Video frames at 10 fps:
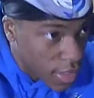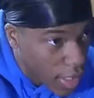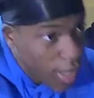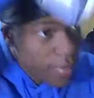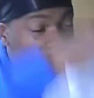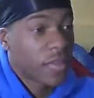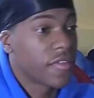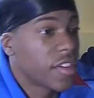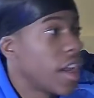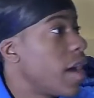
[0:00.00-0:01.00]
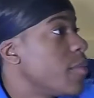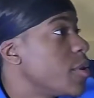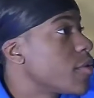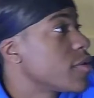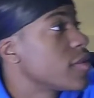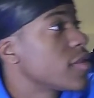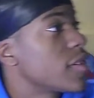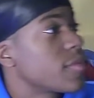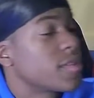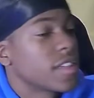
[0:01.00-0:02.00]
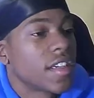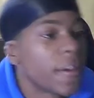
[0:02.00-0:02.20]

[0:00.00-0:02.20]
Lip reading: I'm doing phenomenal. You know what I'm saying?